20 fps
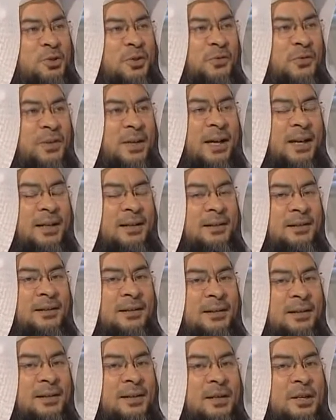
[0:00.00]
Sufyan
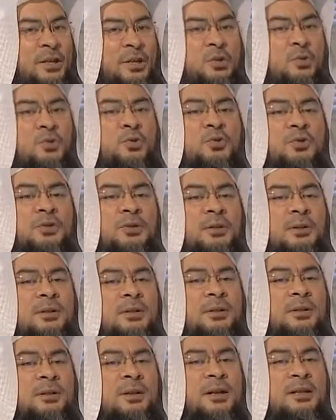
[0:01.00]
used
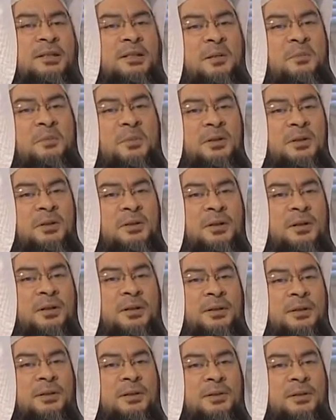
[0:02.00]
a similar
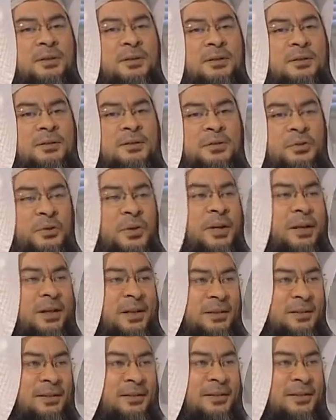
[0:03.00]

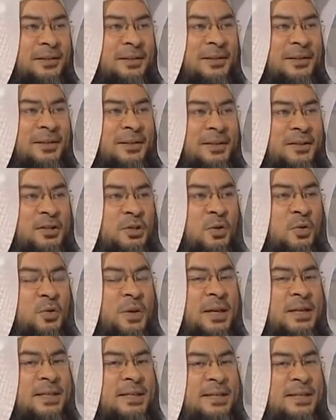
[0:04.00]
trick. So he